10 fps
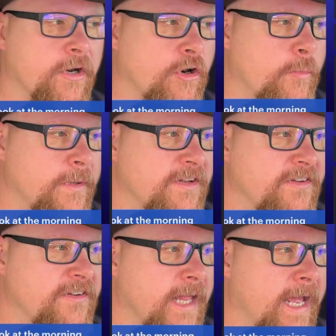are hoping to
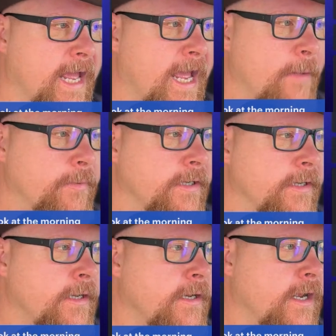see that happen.
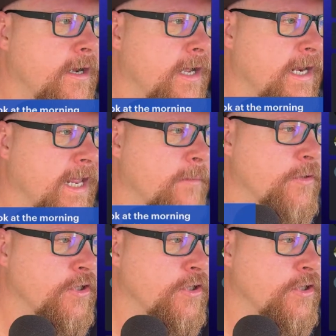And Amber,